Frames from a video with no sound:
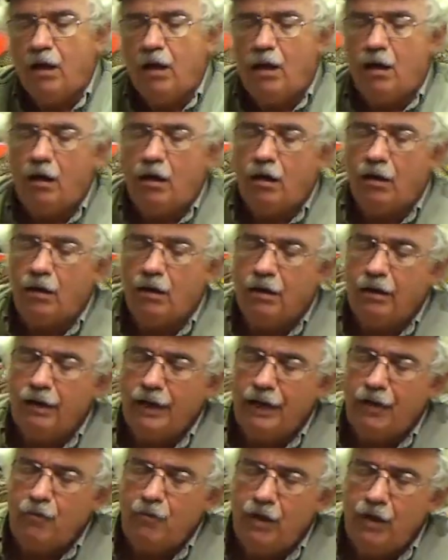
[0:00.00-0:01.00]

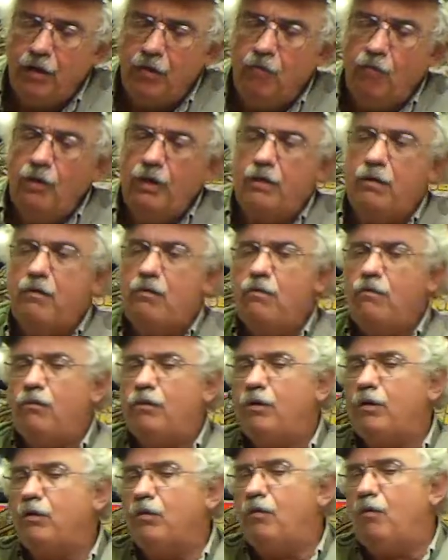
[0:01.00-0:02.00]
And
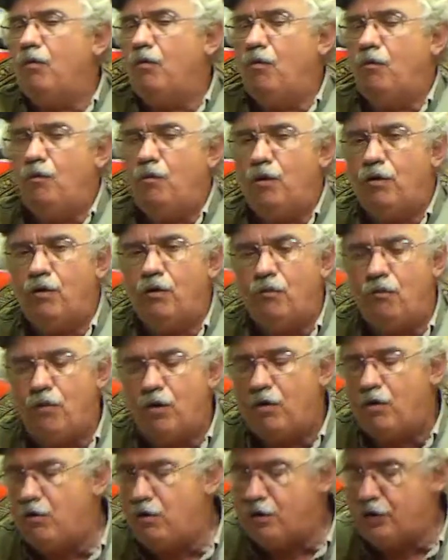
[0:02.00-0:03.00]

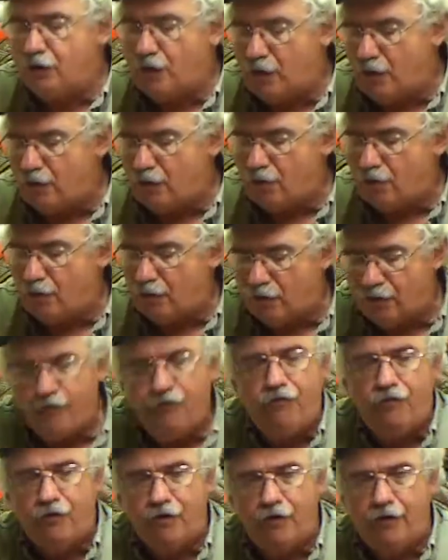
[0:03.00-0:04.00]
we're going to talk
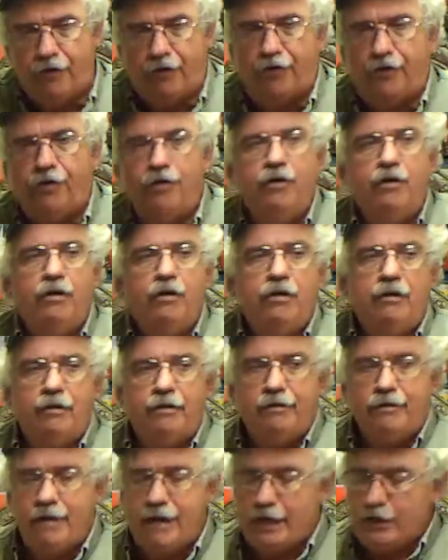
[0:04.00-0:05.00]
further
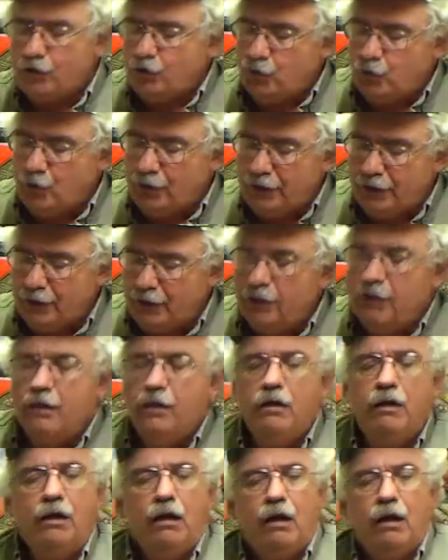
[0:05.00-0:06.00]
next week
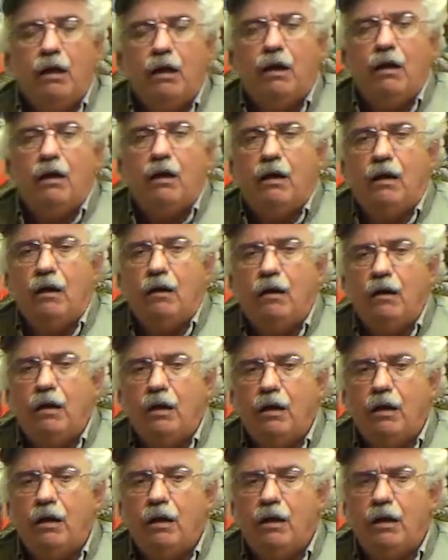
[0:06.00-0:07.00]

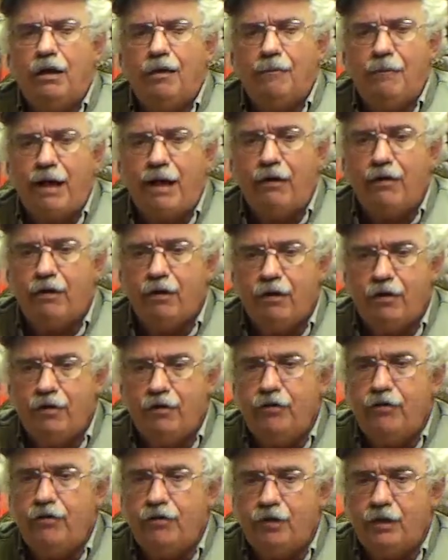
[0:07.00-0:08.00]
about
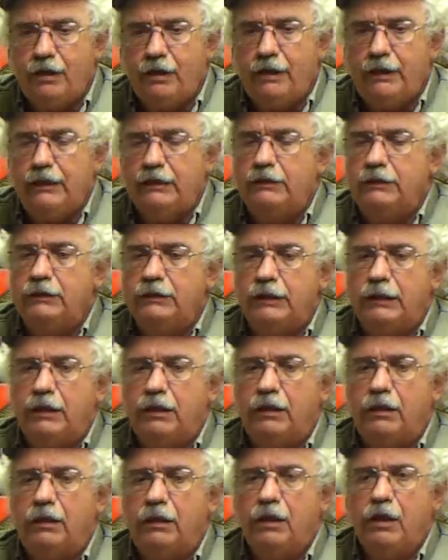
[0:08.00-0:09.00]
other things
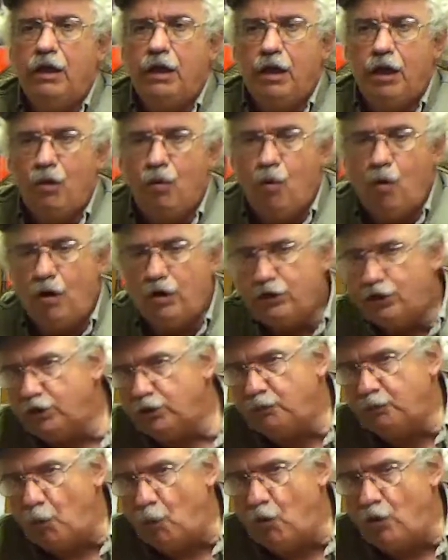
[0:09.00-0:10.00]
and what
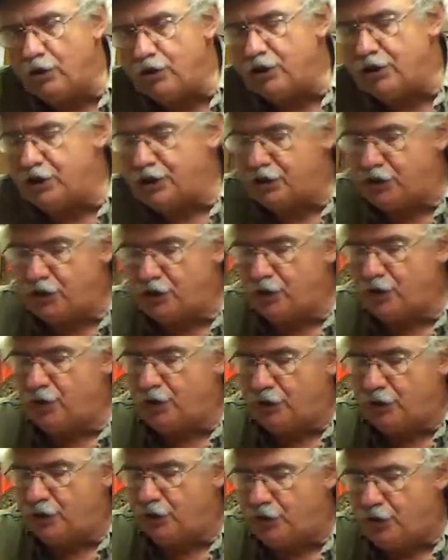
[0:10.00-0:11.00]
sports that you
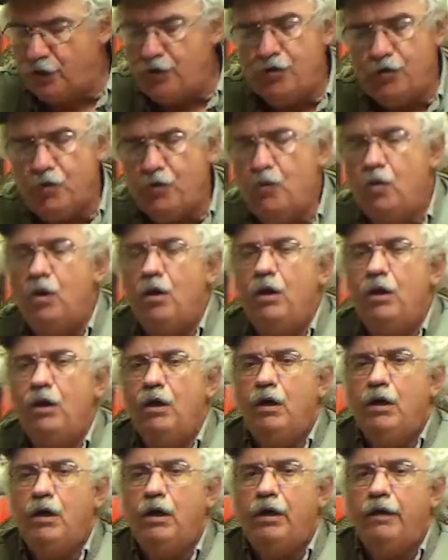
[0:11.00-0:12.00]
can do
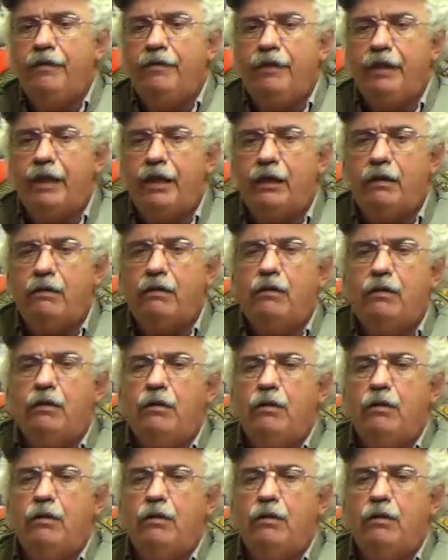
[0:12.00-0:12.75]
that